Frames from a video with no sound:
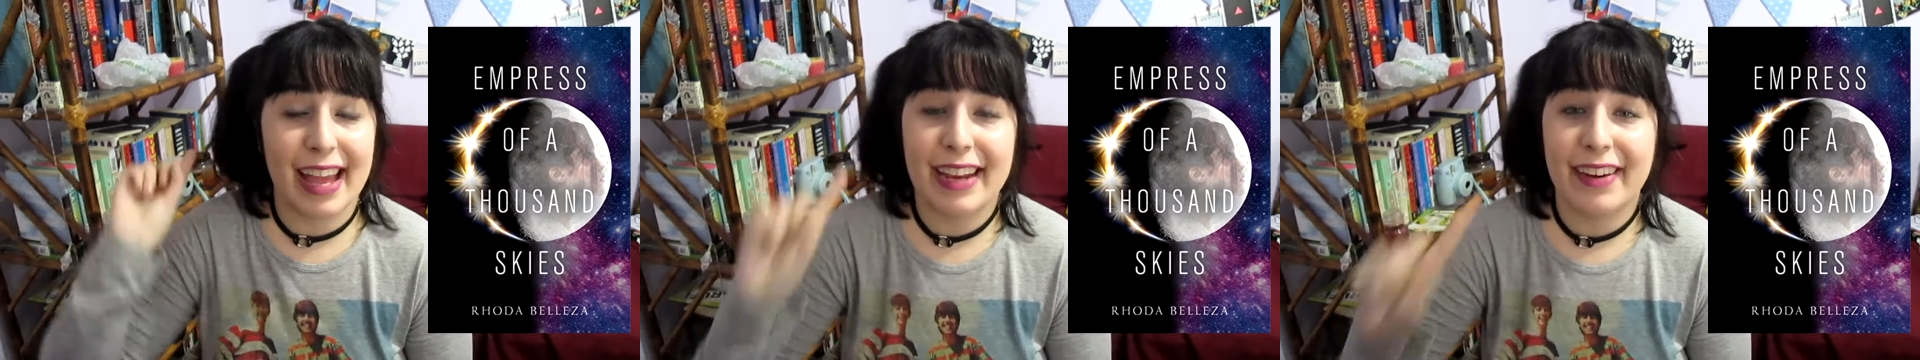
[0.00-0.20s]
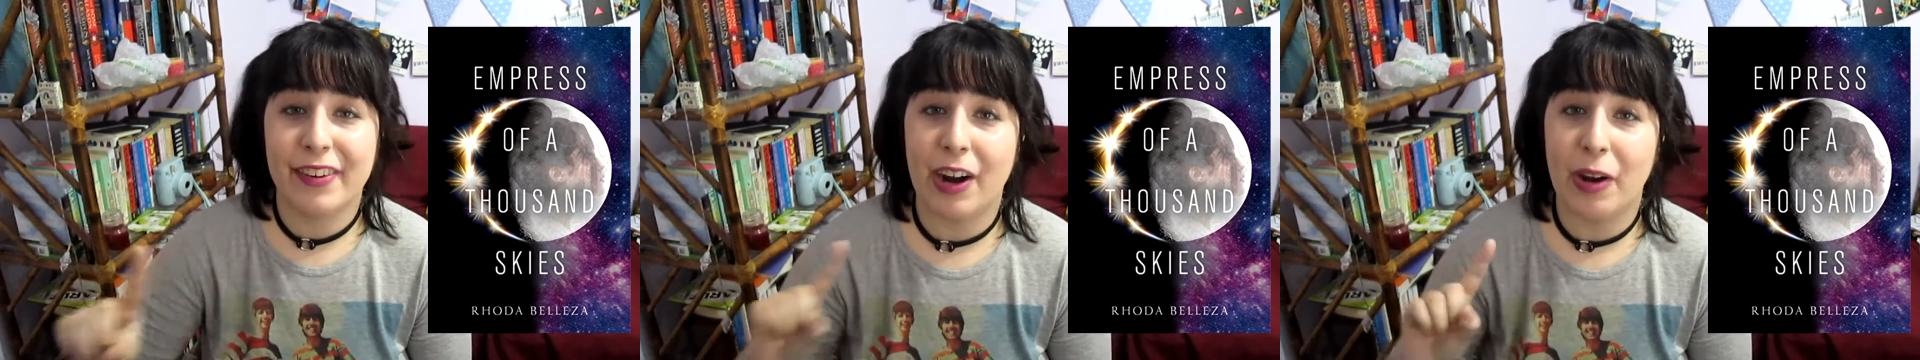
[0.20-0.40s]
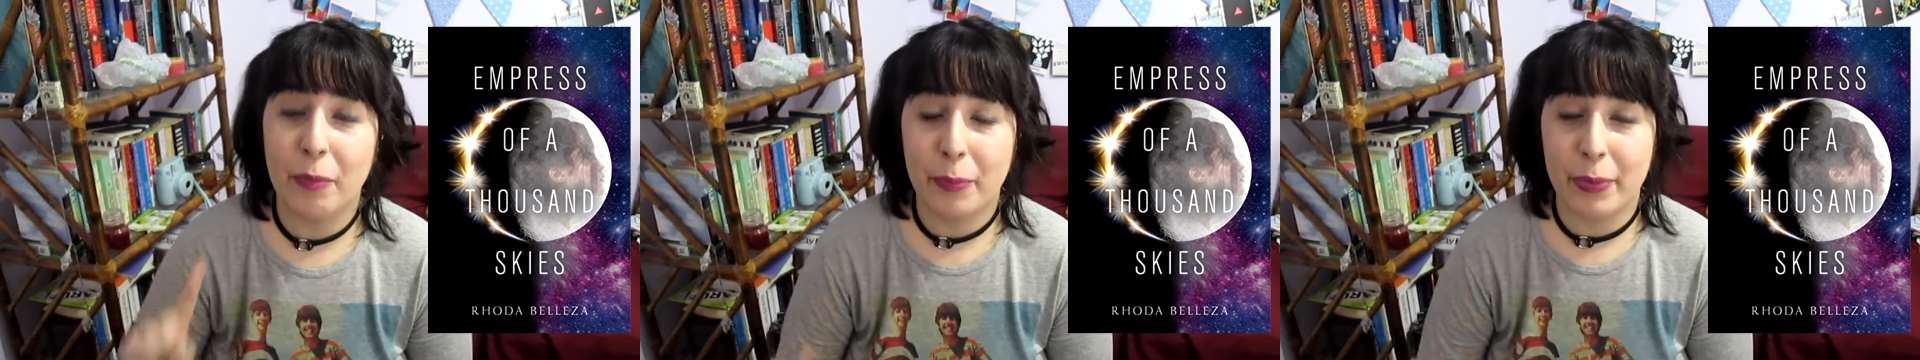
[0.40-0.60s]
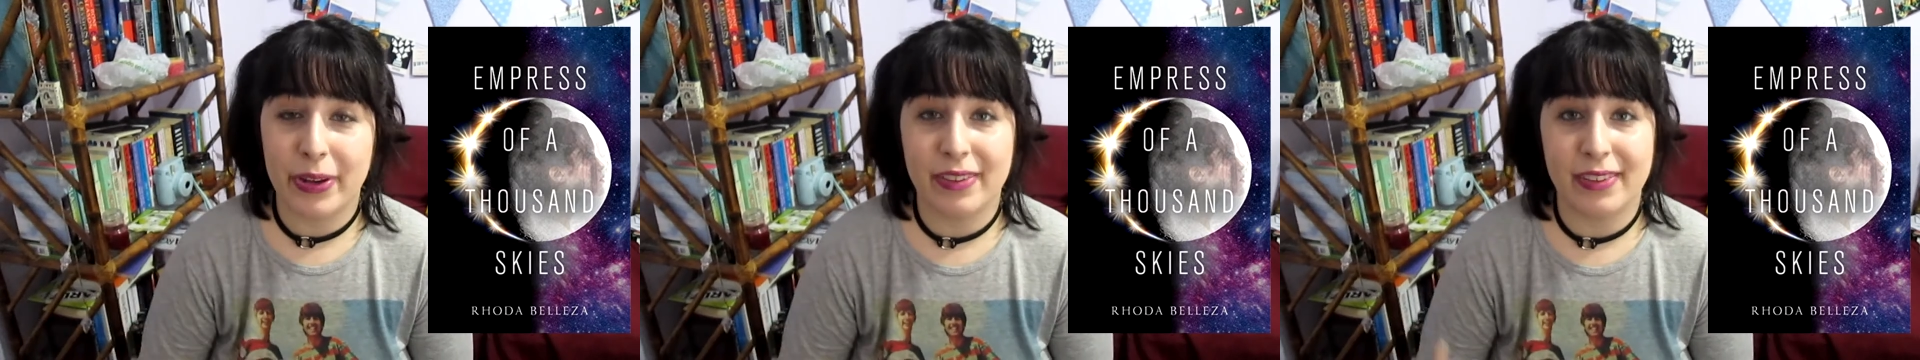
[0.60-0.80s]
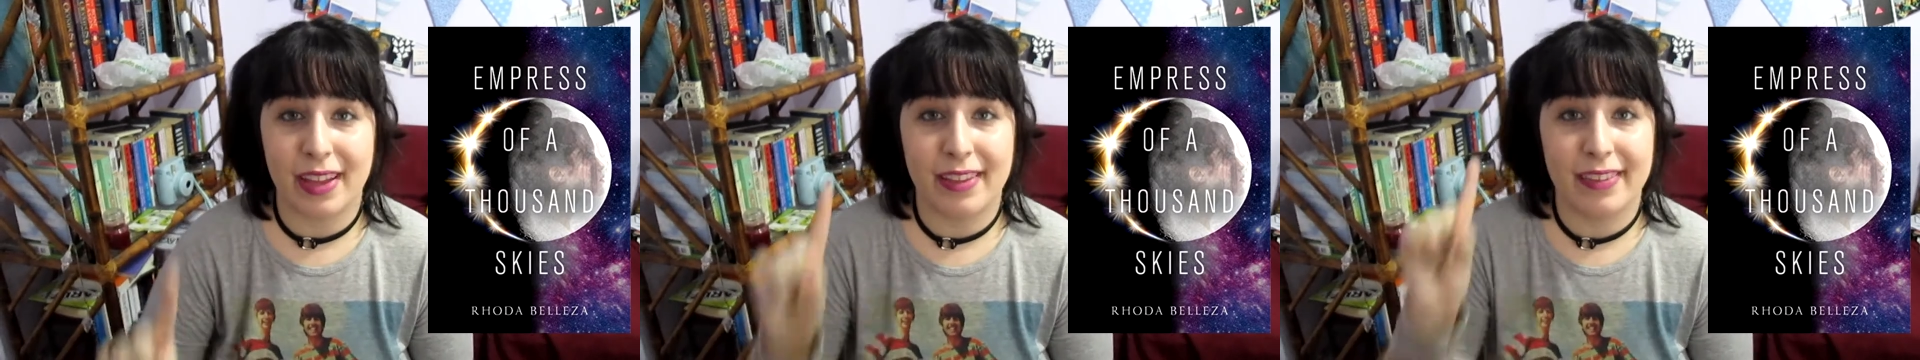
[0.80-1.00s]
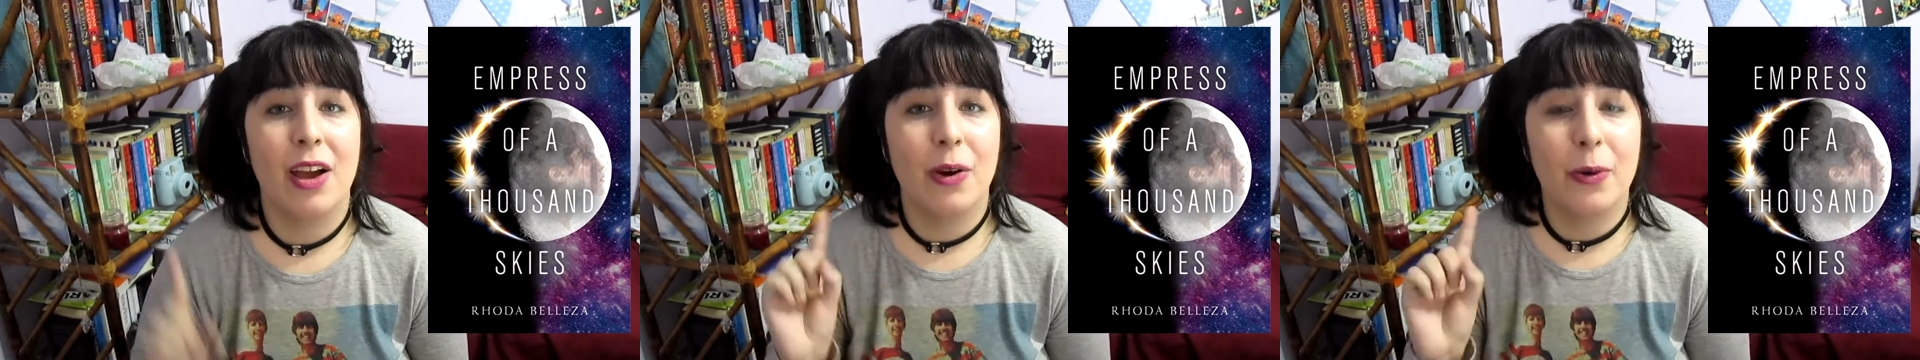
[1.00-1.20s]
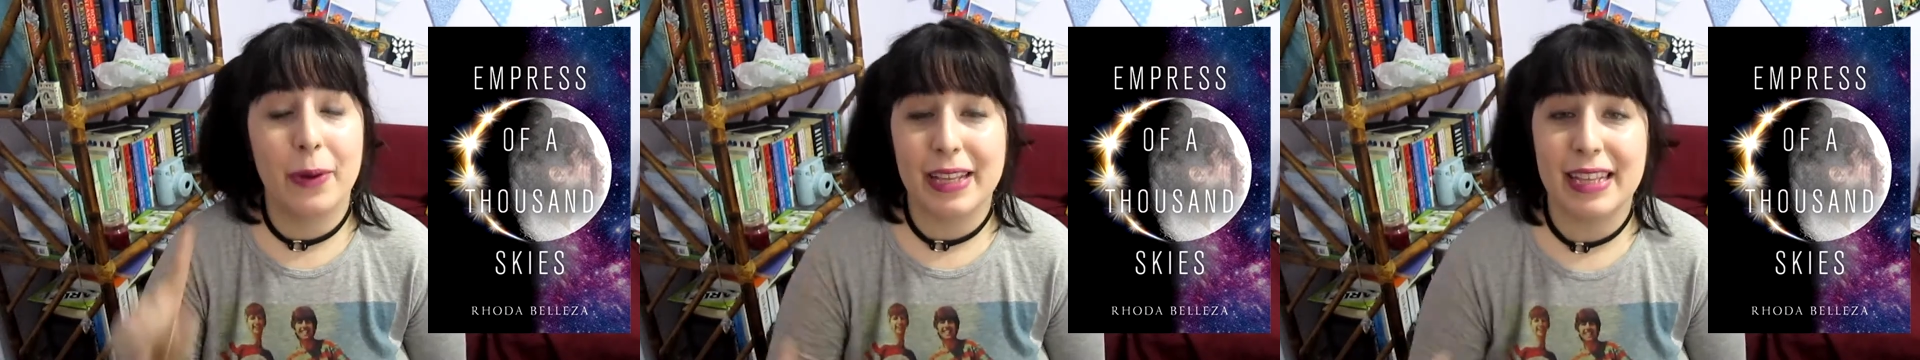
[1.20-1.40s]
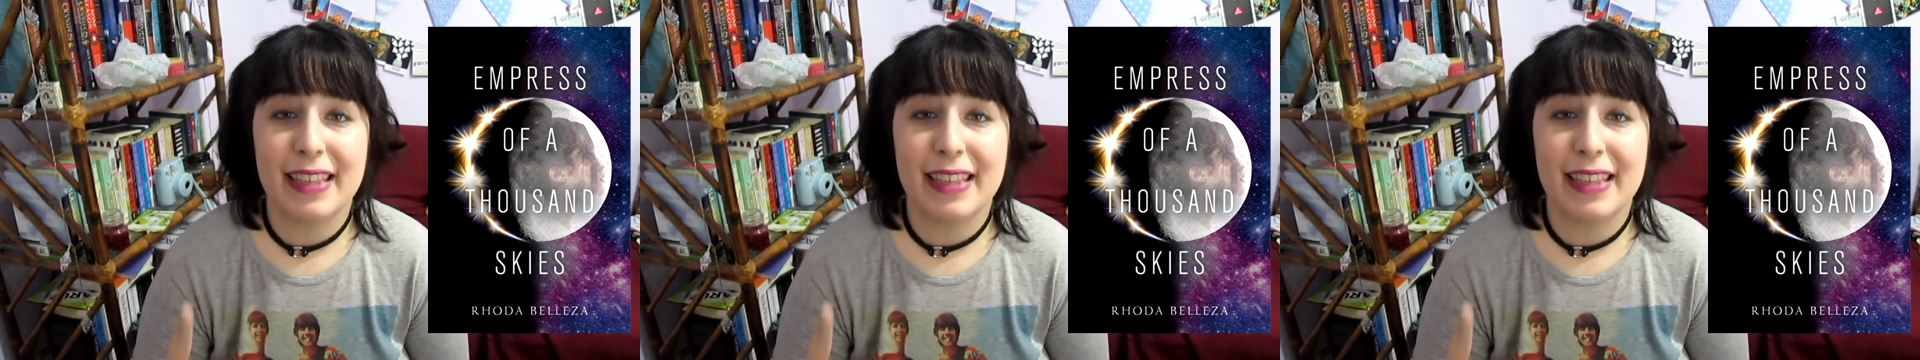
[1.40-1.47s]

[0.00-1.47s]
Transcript: a crown princess who in